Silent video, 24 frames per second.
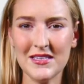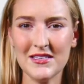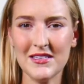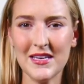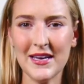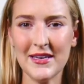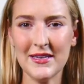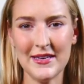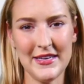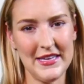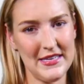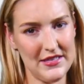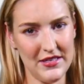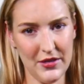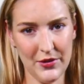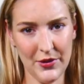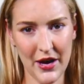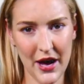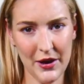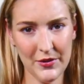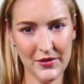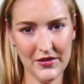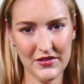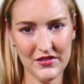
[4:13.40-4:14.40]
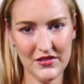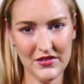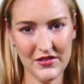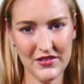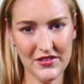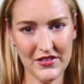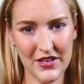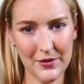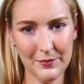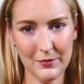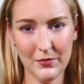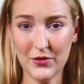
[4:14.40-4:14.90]
techniques allowed us to
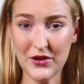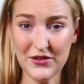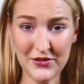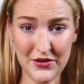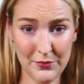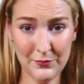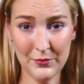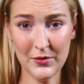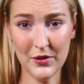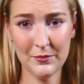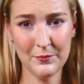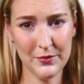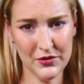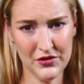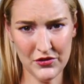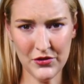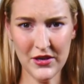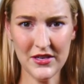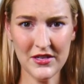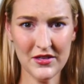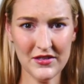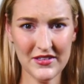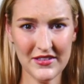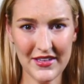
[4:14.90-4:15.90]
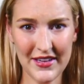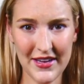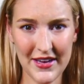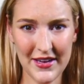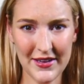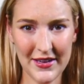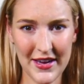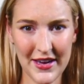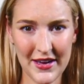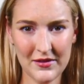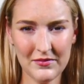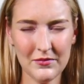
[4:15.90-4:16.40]
separate the perpetrator's
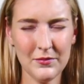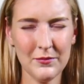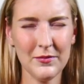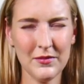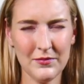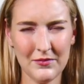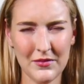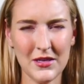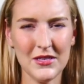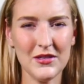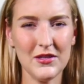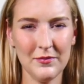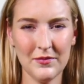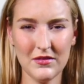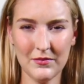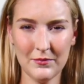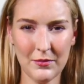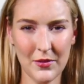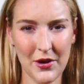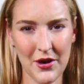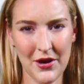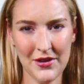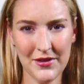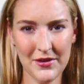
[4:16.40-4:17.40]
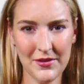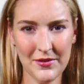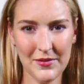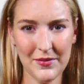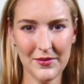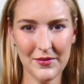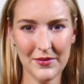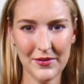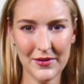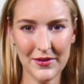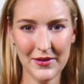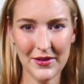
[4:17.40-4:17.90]
DNA from the victim's blood.
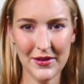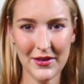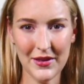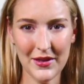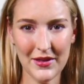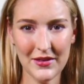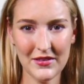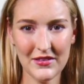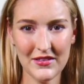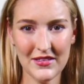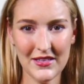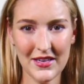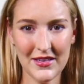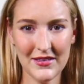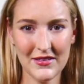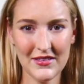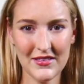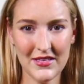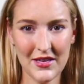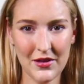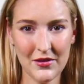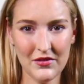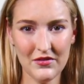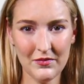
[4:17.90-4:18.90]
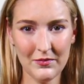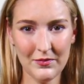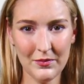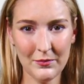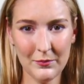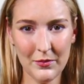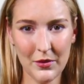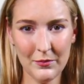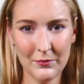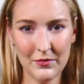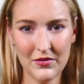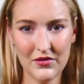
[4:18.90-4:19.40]
Skin cells from the
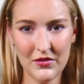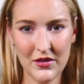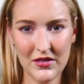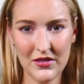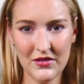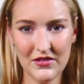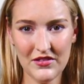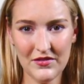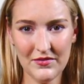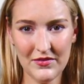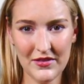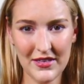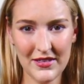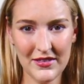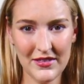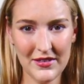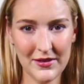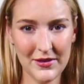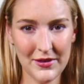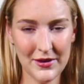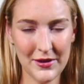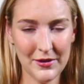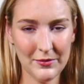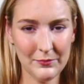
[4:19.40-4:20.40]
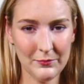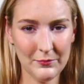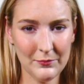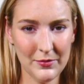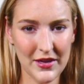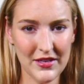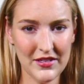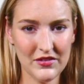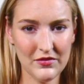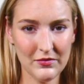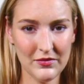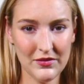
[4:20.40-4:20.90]
perpetrator's feet,
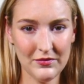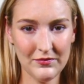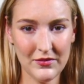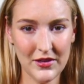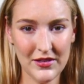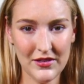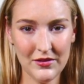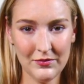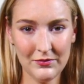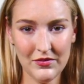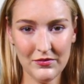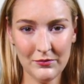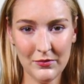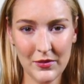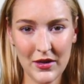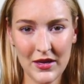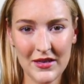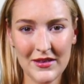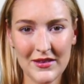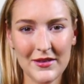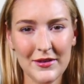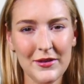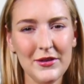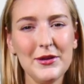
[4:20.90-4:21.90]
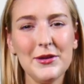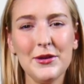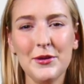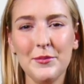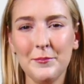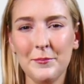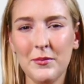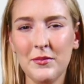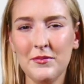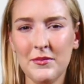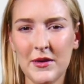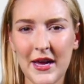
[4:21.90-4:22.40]
mixed with the victim's blood,
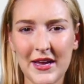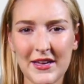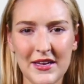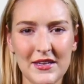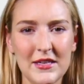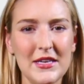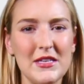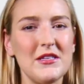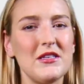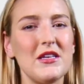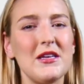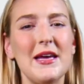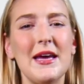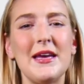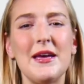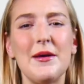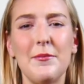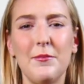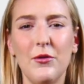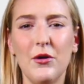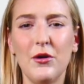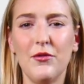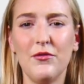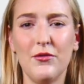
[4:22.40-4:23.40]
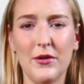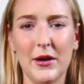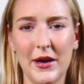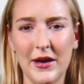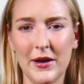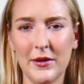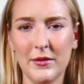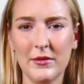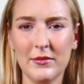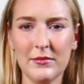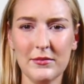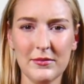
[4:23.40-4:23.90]
provided a genetic
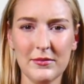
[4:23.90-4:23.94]
profile.